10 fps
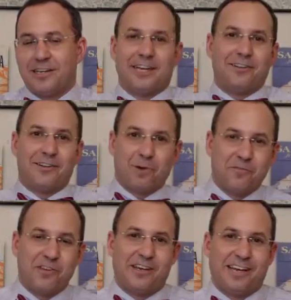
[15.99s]
Caitlin
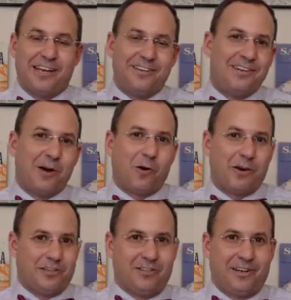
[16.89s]
Murphy. Caitlin, how are
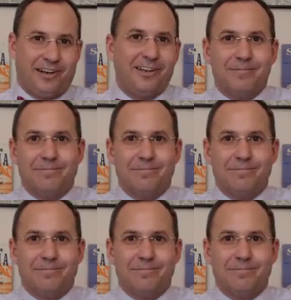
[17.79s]
you today?